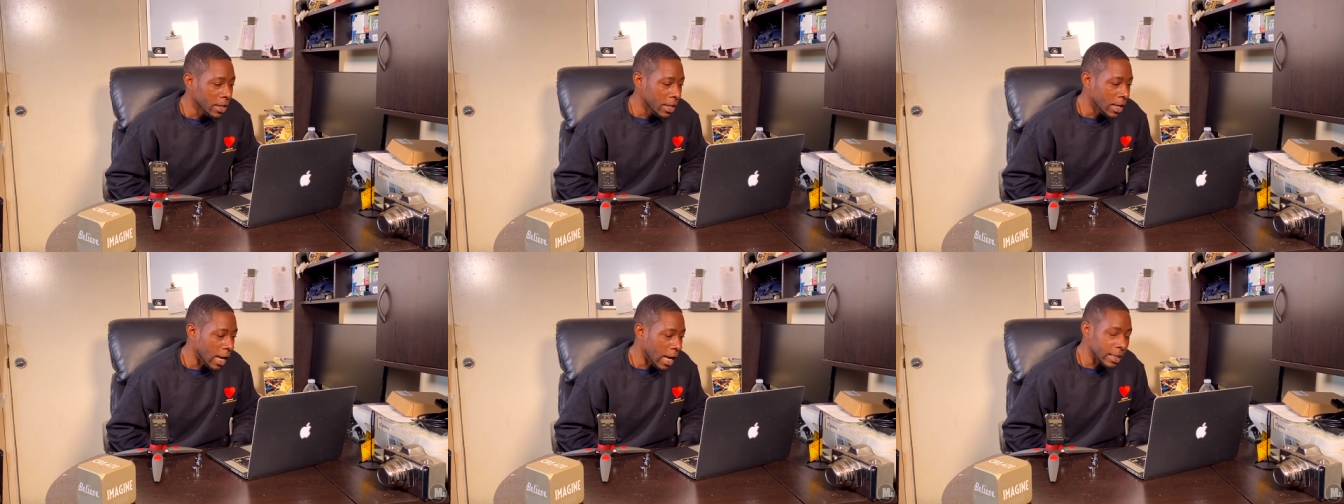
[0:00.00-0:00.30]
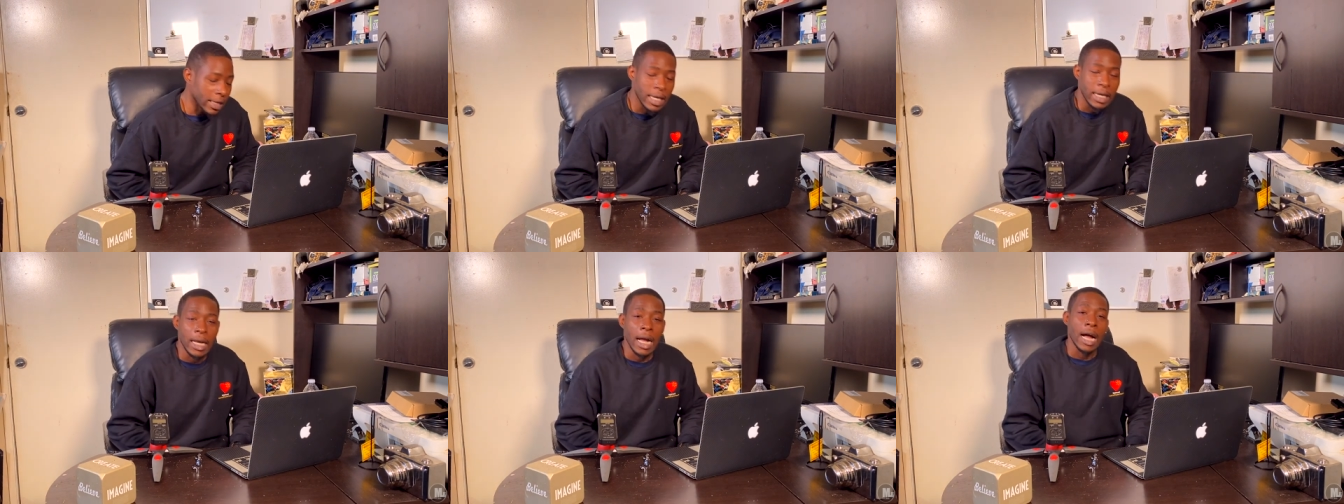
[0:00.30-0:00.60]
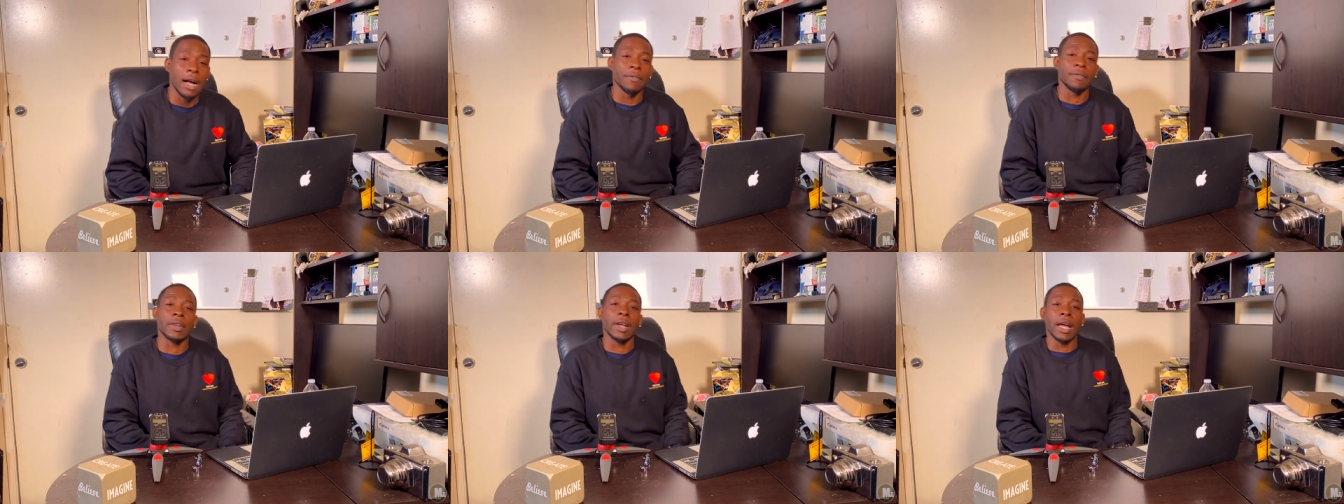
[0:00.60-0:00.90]
I thank
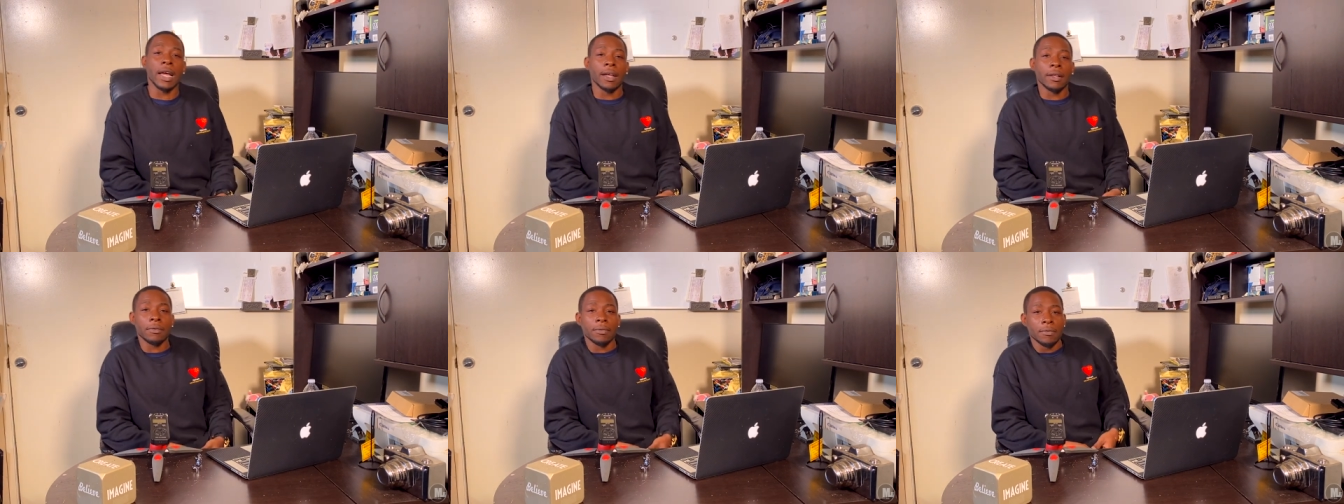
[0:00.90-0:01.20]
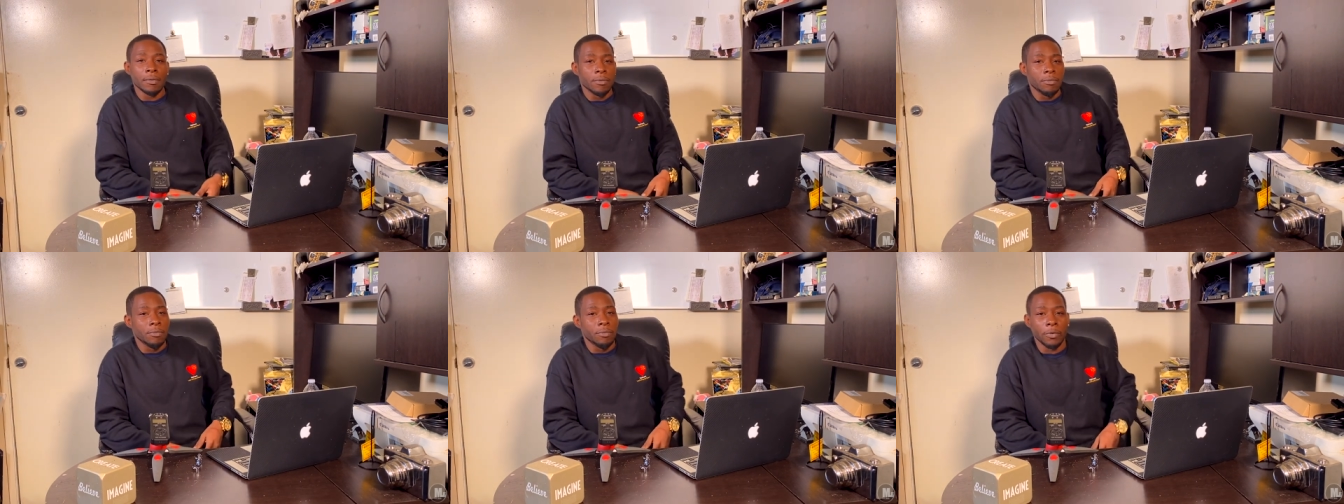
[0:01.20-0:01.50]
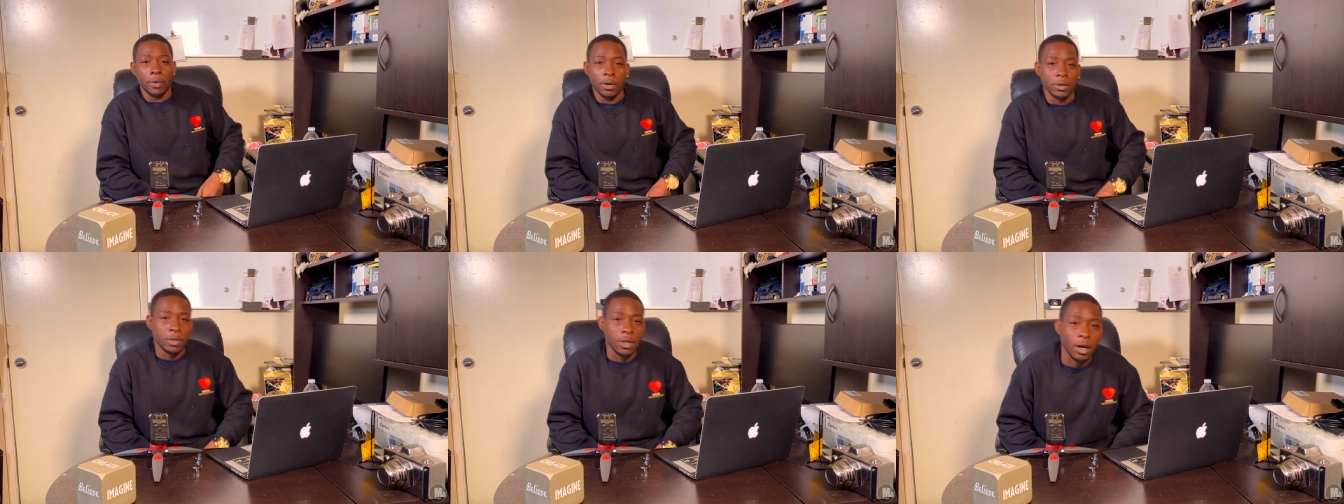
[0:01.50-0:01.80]
God for that.
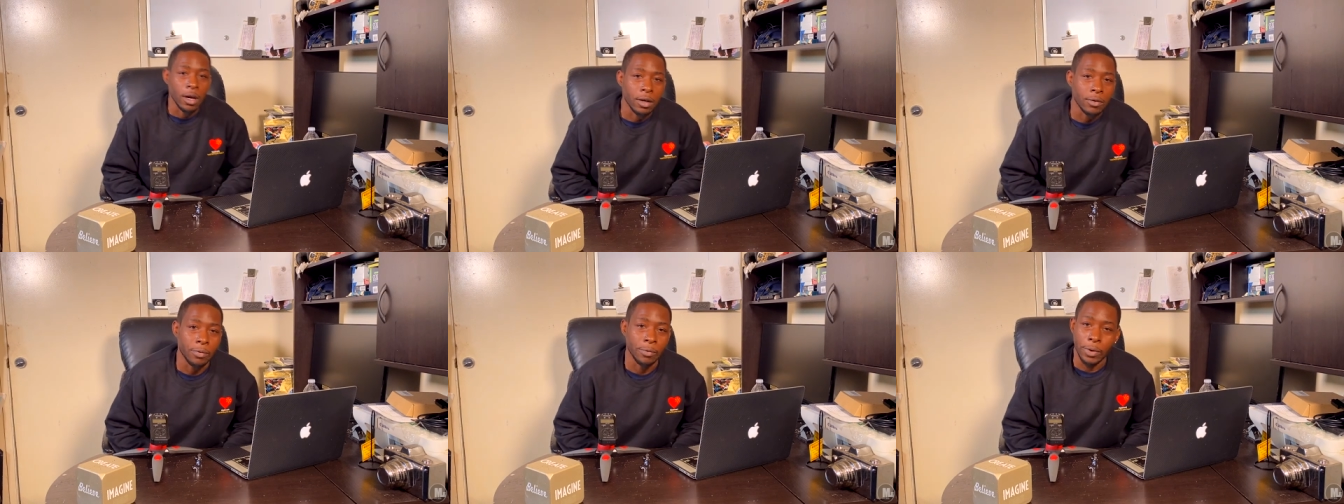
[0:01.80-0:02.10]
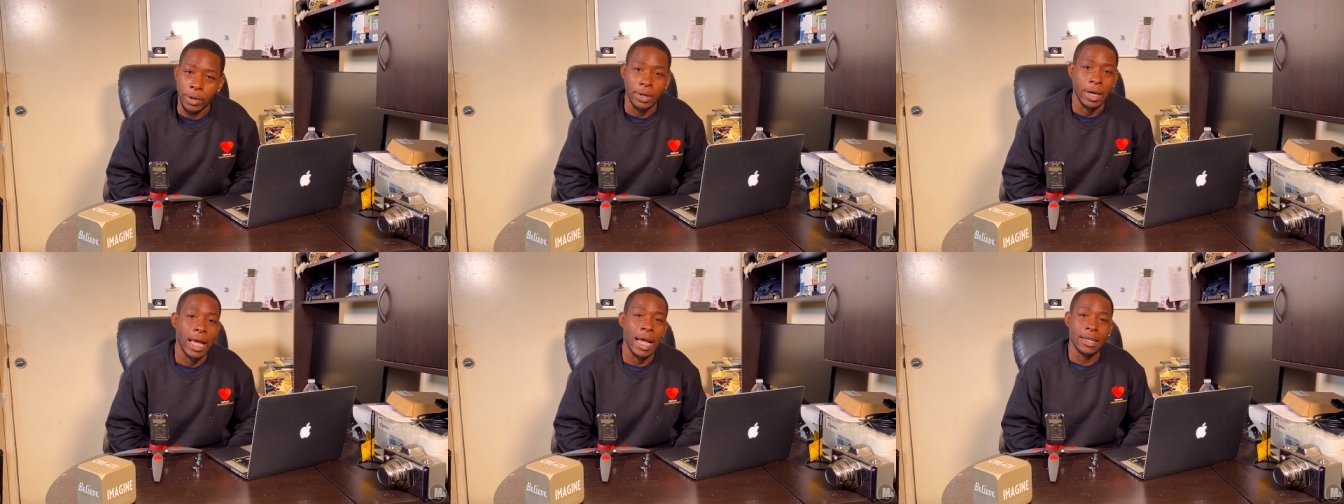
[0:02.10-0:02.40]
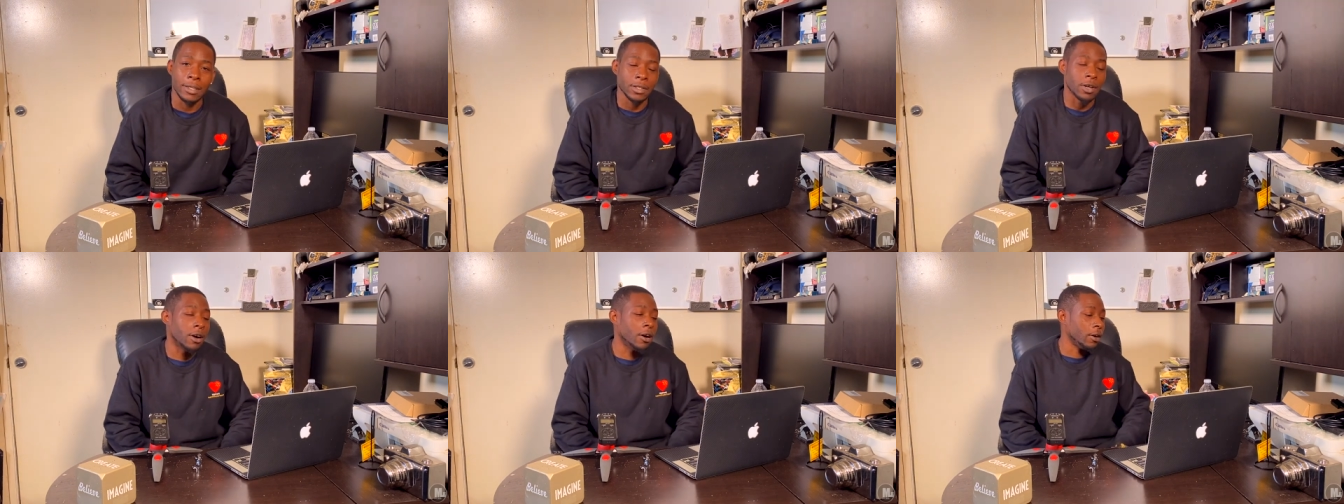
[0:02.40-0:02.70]
Real talk, real
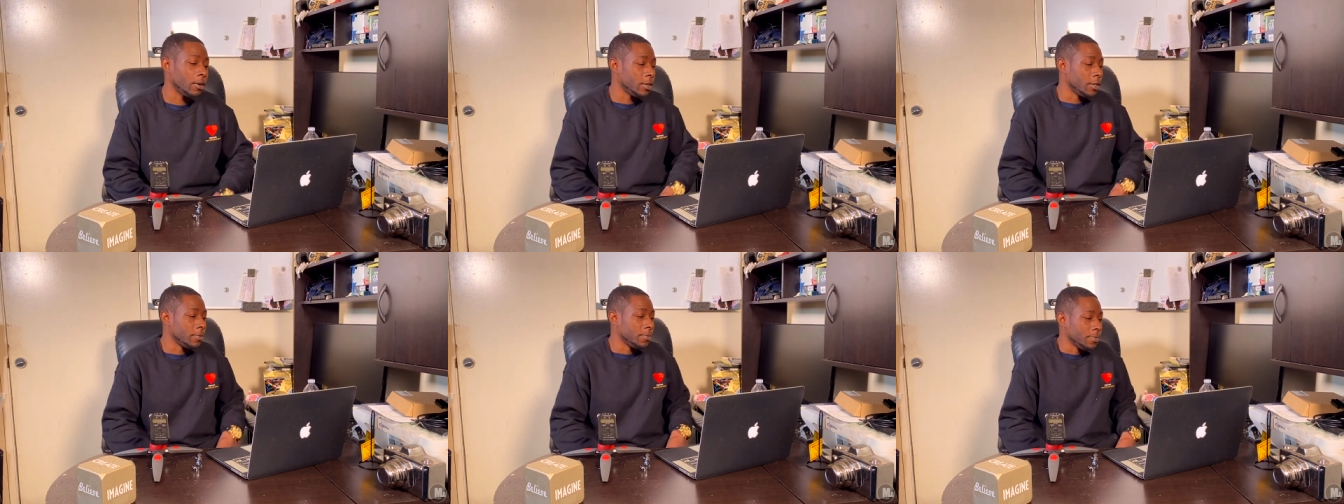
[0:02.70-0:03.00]
ass talk.